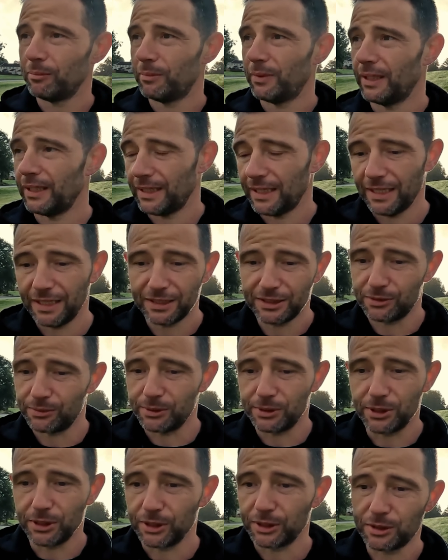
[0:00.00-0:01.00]
My legs
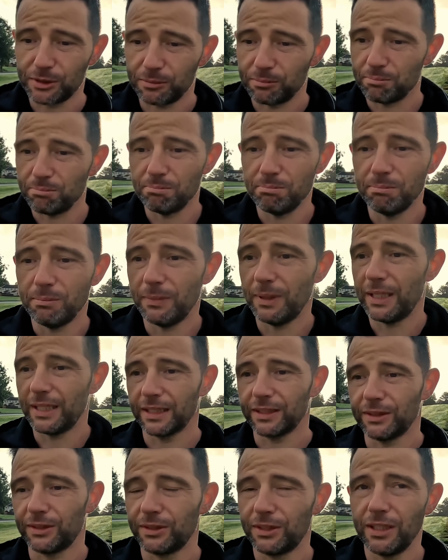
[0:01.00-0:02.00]
were just
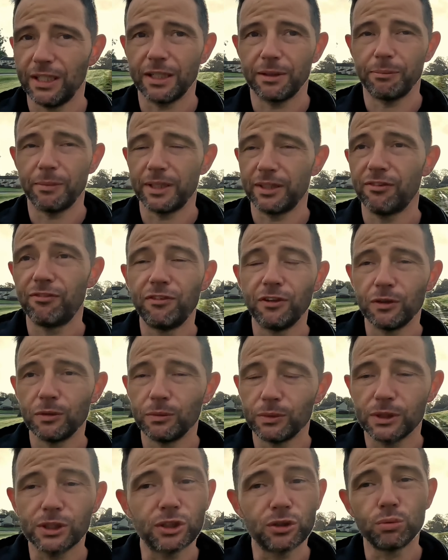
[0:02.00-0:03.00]
mangled, like my
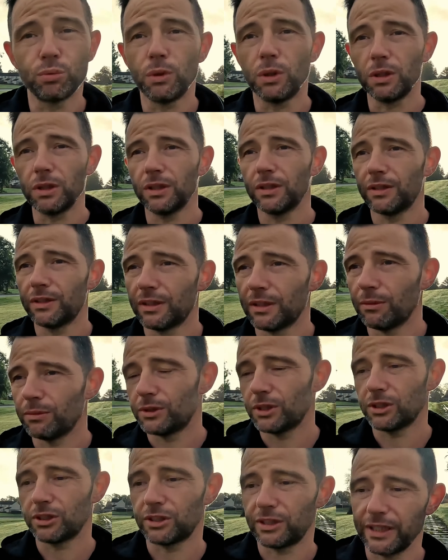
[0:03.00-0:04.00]
foot was swollen. It
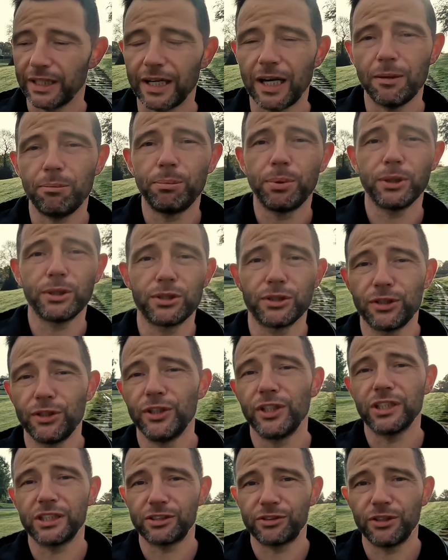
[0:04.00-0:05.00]
was just like I pushed
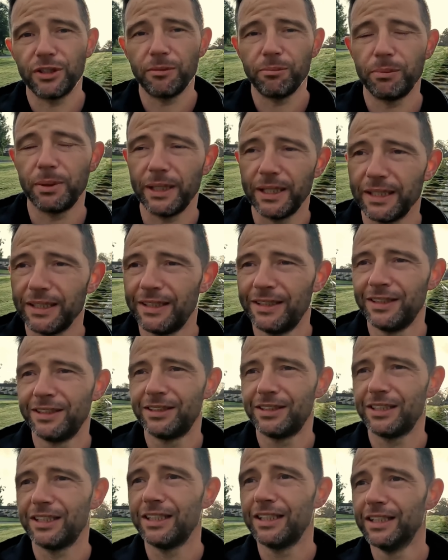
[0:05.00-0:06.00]
through extreme pain
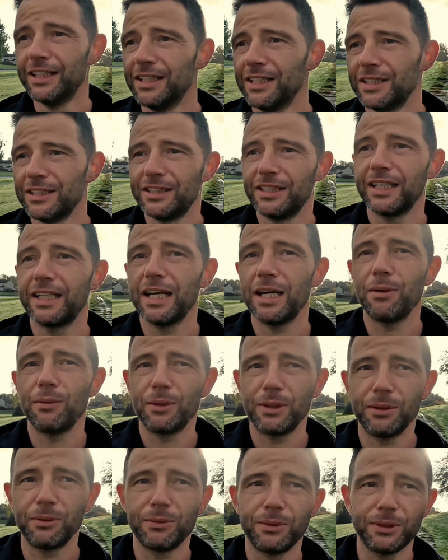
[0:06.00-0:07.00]
to get
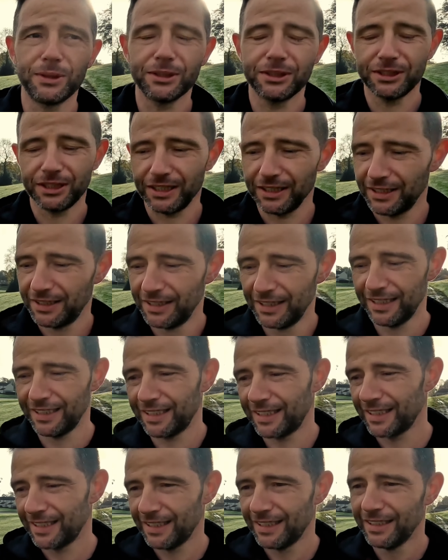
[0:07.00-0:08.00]
where I was, and
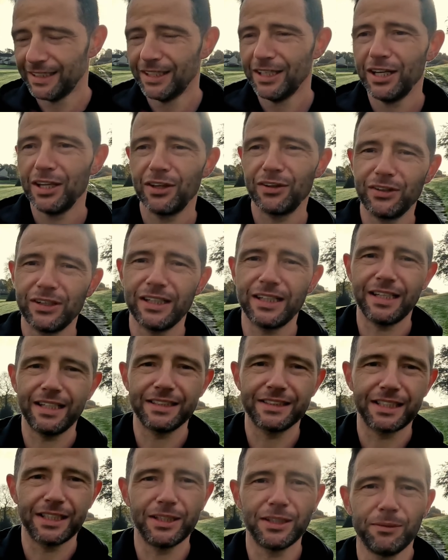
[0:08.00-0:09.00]
like 3
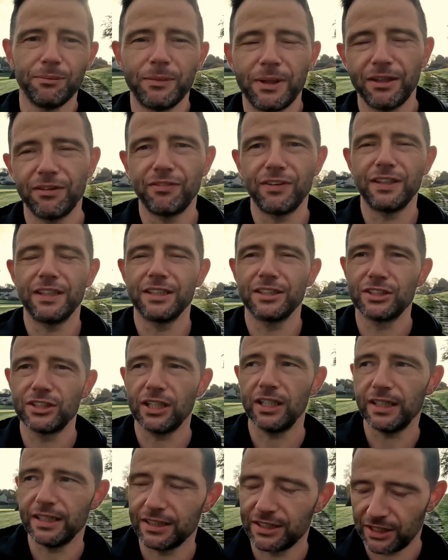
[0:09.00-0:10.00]
days in, my fitness
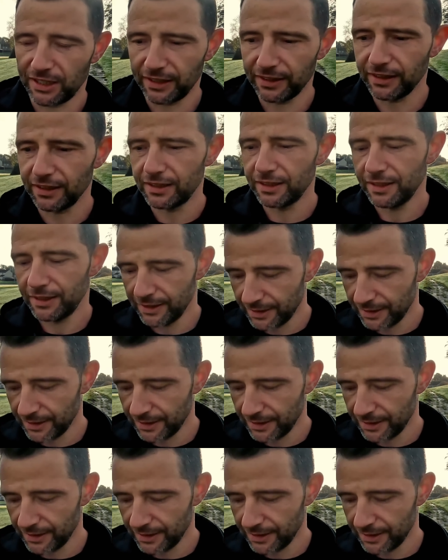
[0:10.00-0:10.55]
challenge ended.